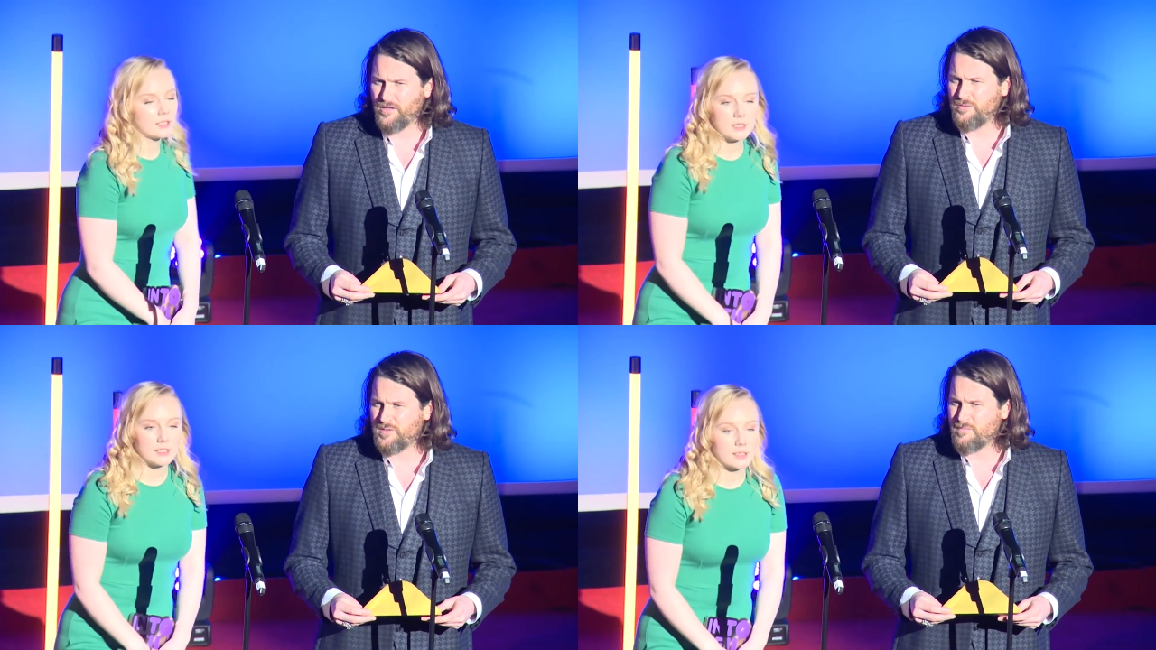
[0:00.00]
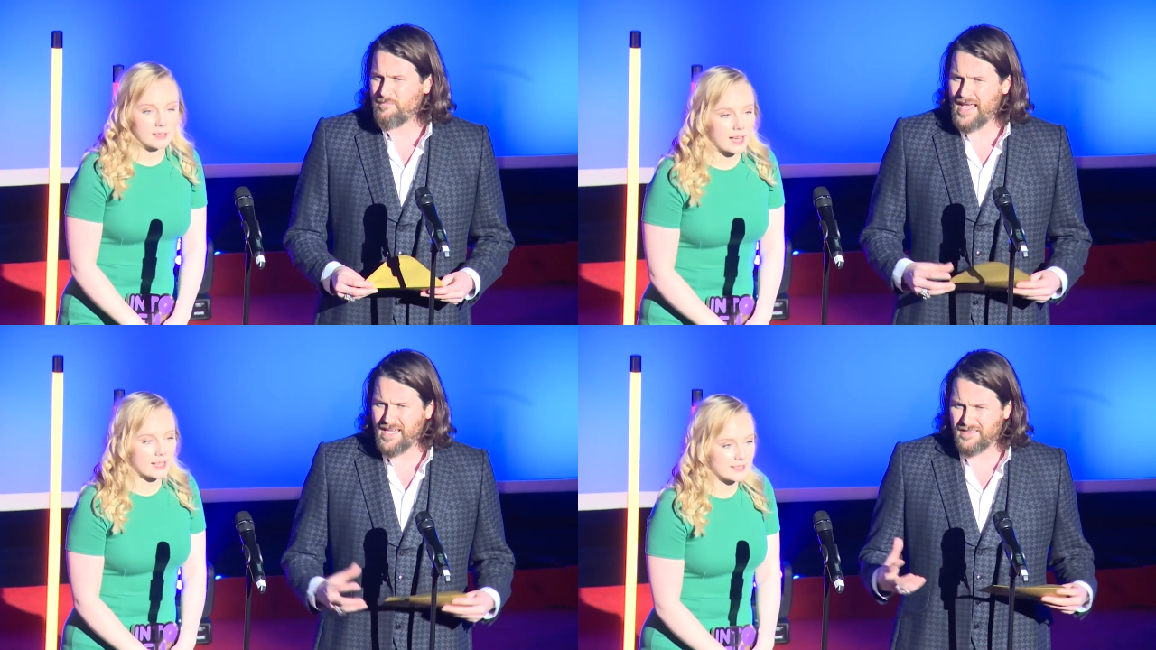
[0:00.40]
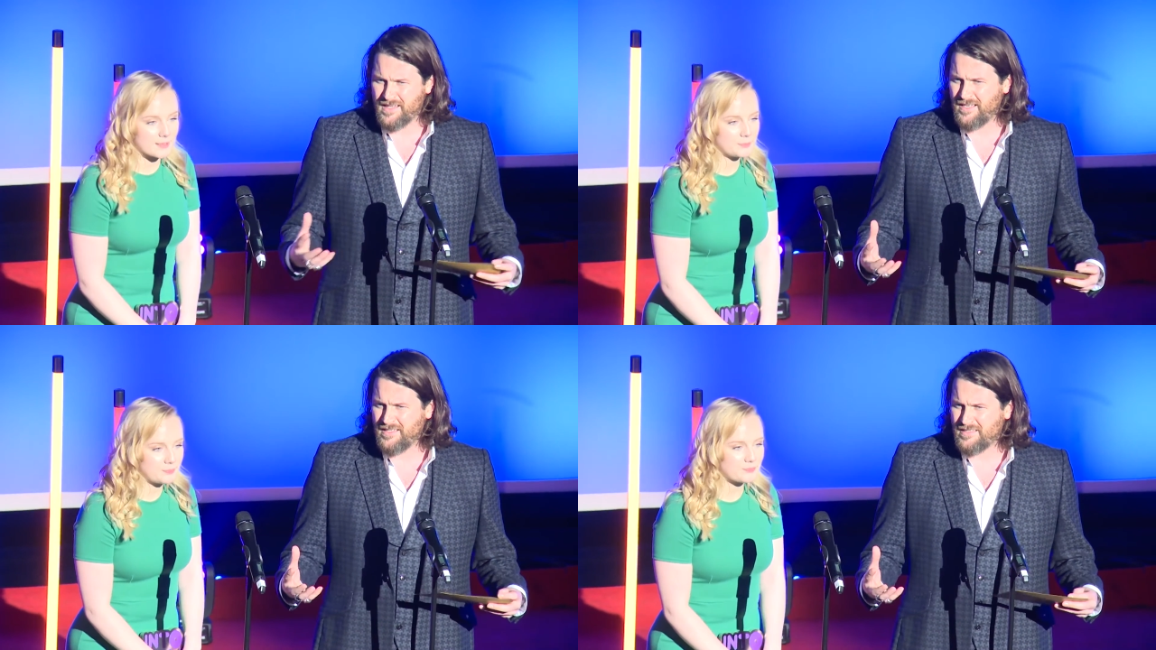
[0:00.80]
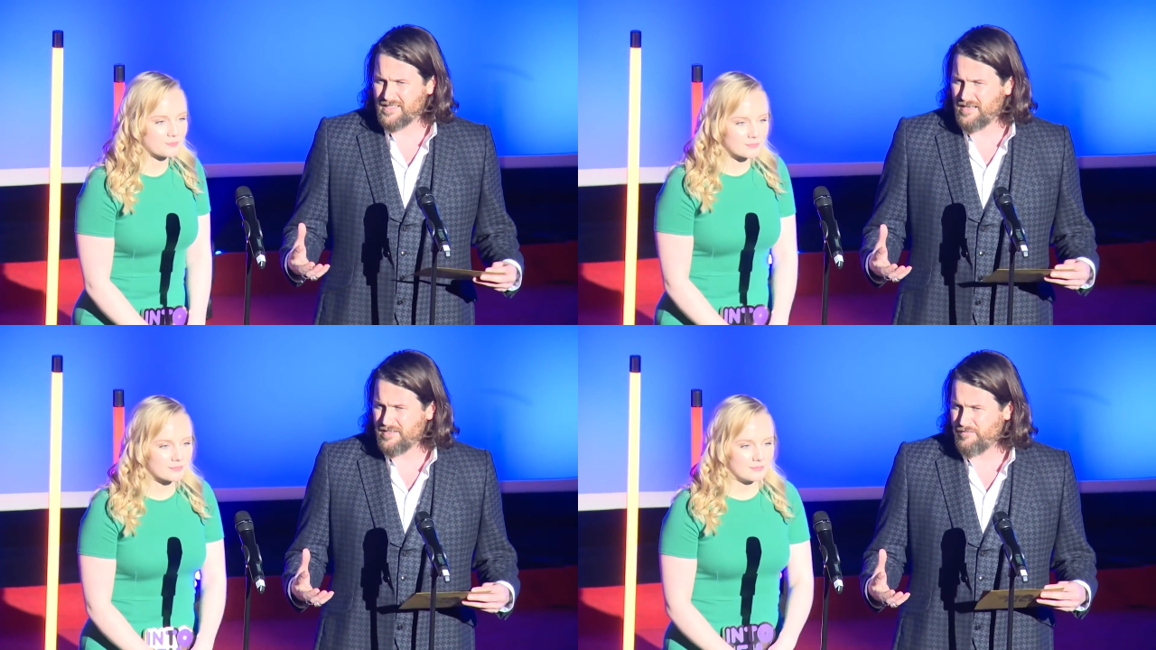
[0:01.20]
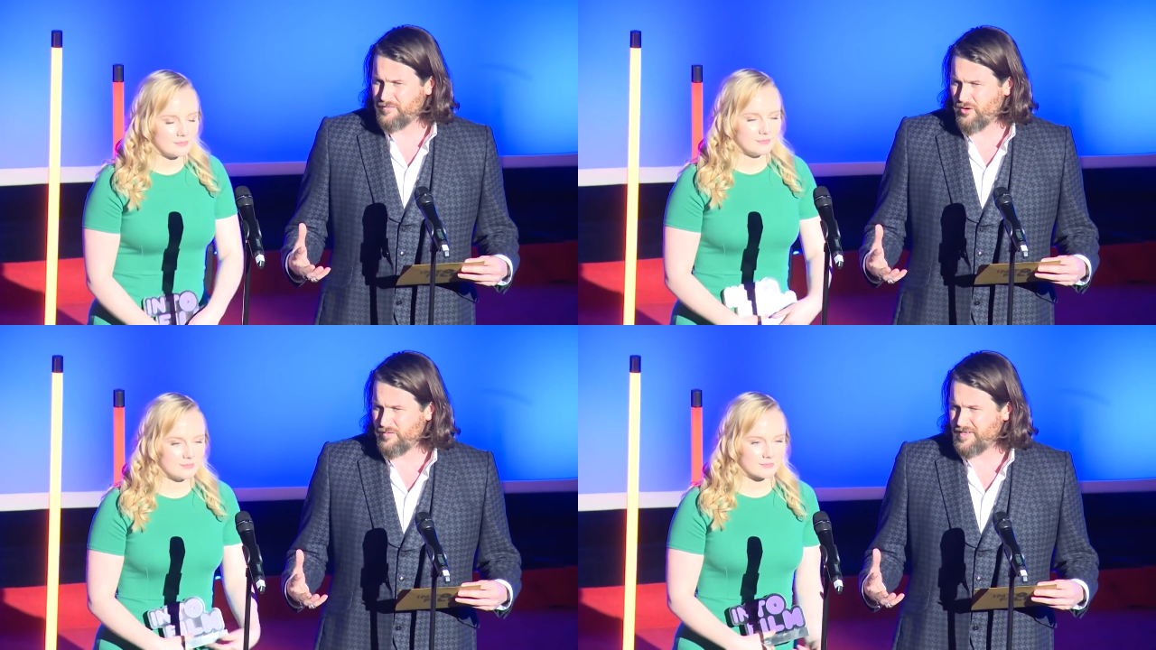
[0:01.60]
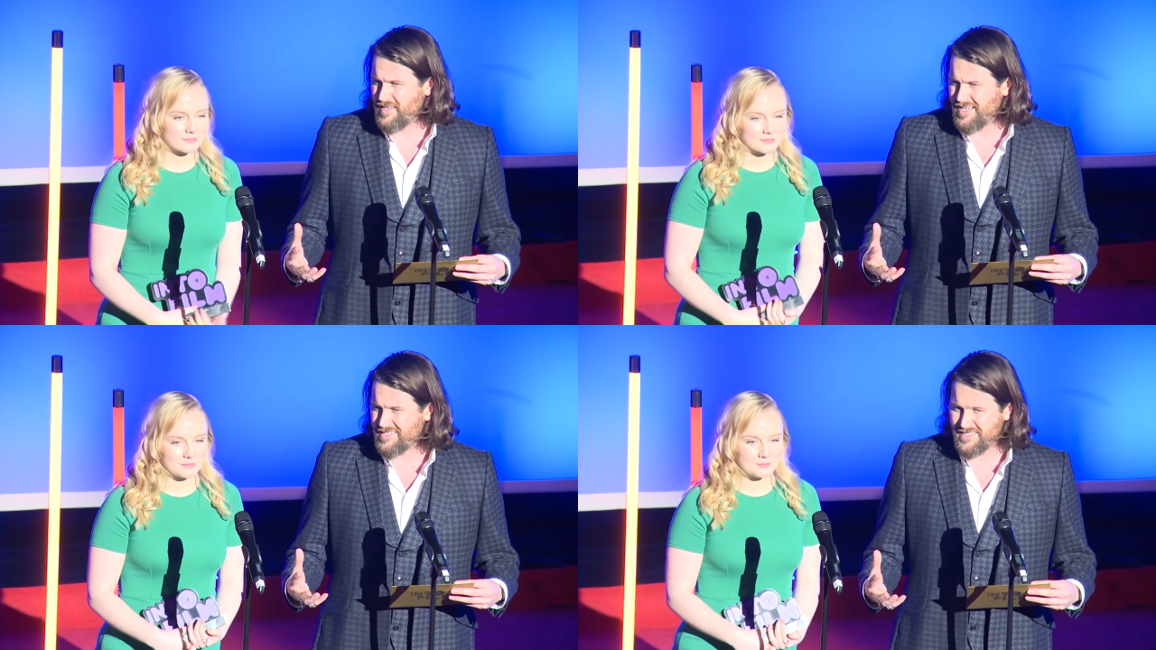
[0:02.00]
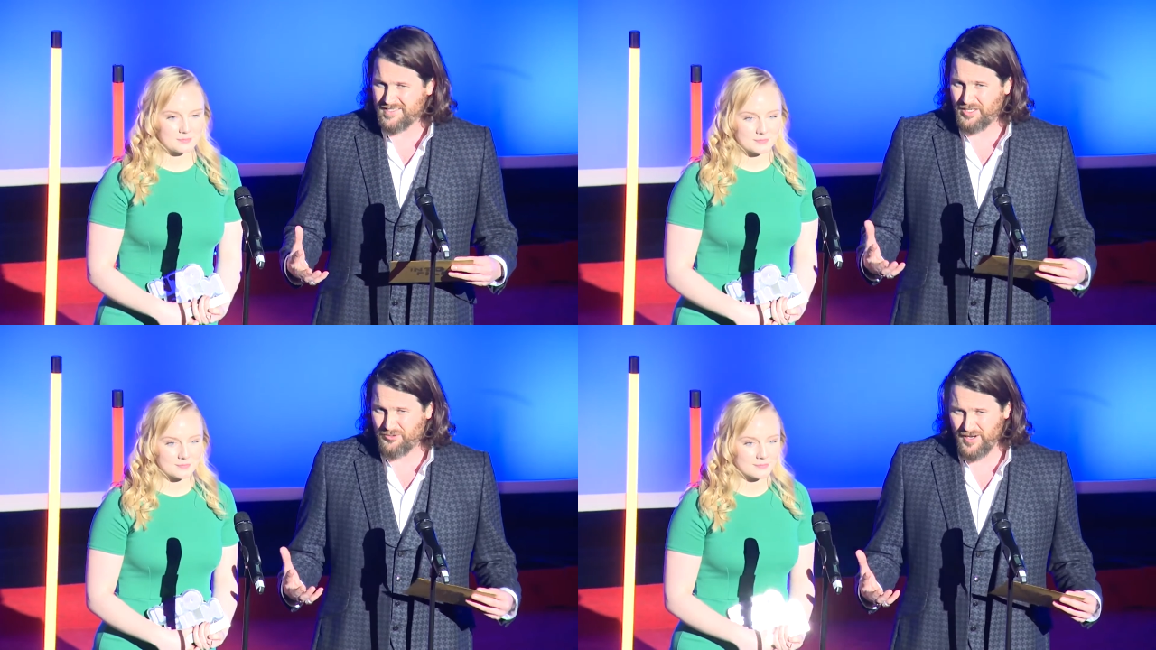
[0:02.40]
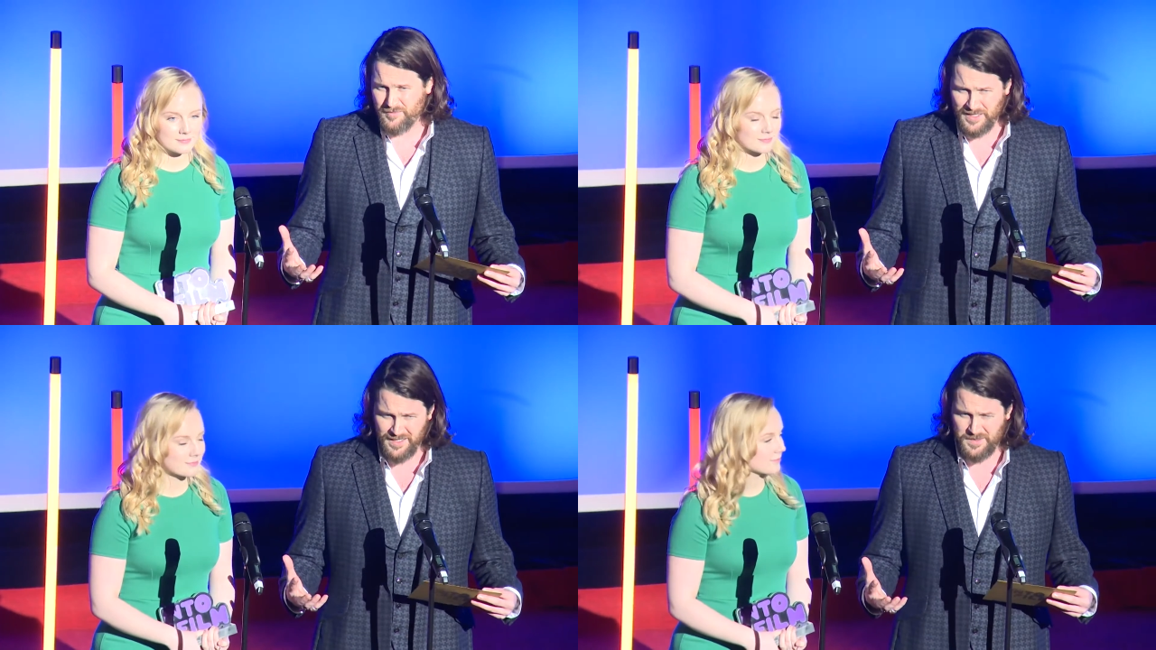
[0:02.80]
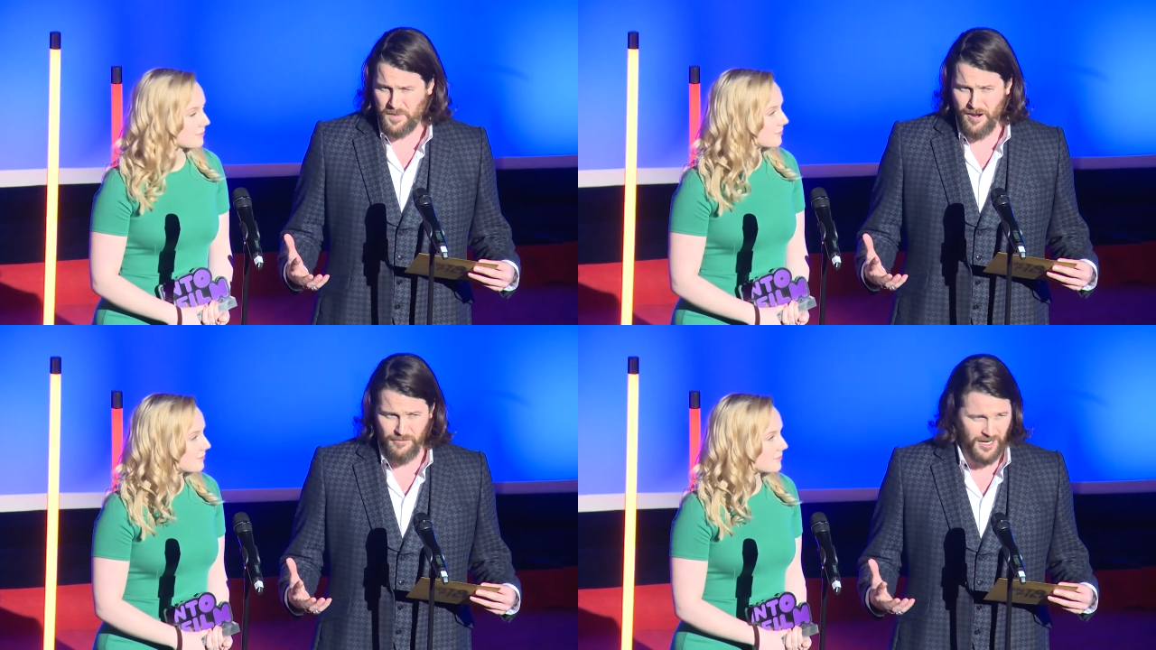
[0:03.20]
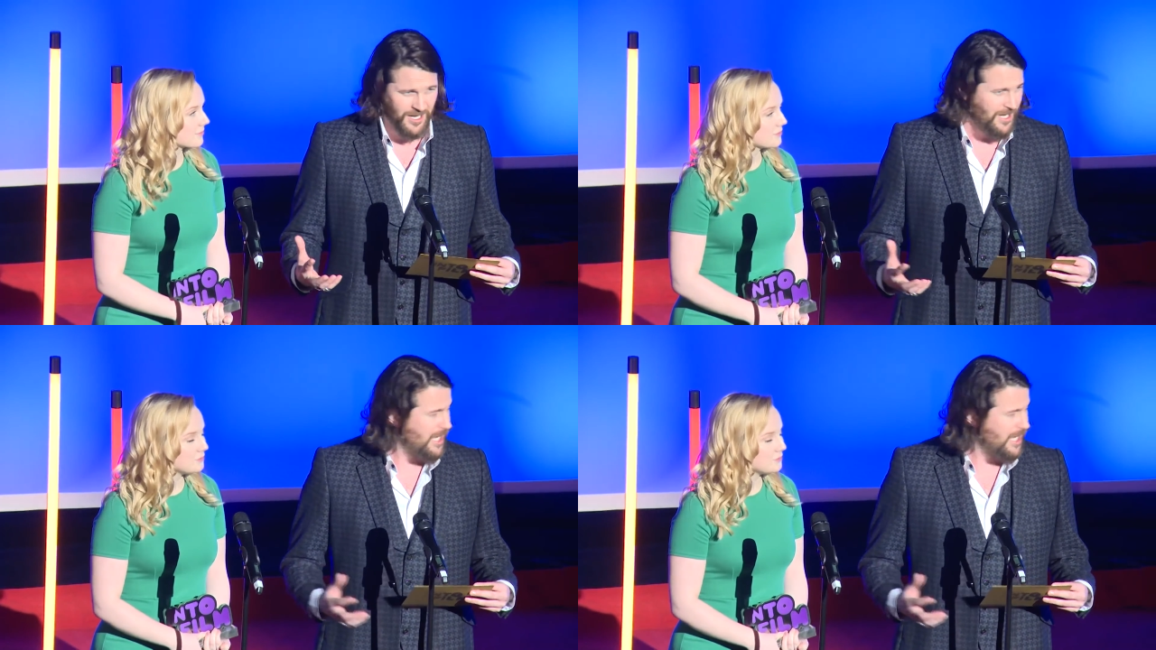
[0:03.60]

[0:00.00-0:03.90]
Speaker 1: who's made things and is involved in this. It's incredibly inspiring.